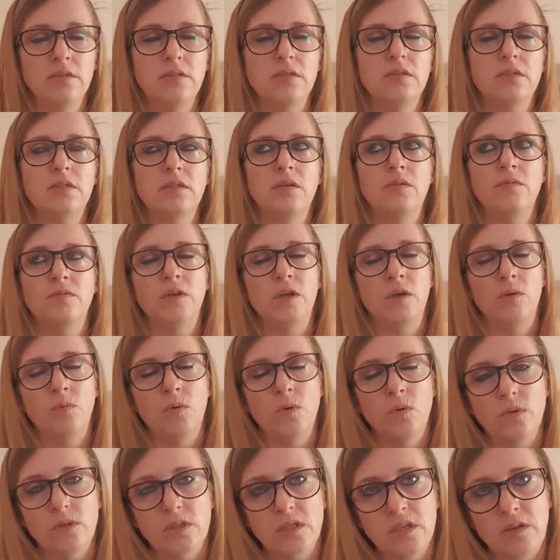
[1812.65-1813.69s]
Sylvia
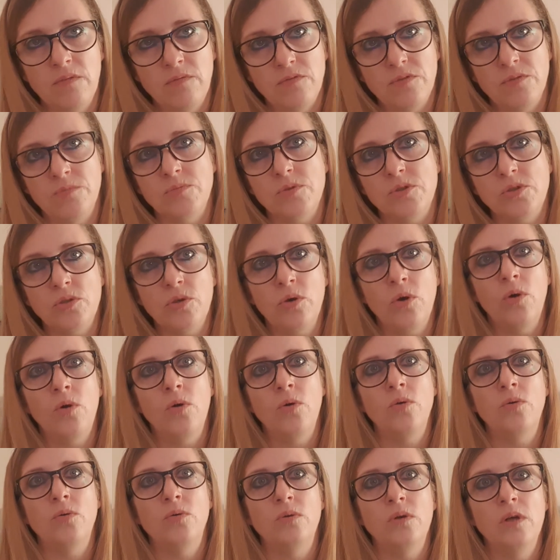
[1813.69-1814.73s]
walks in from
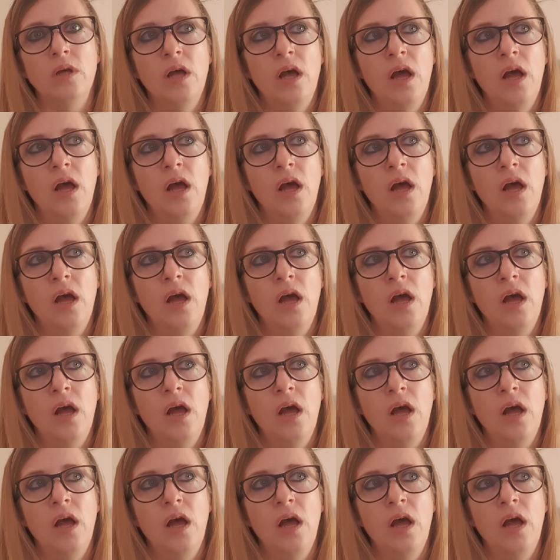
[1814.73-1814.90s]
school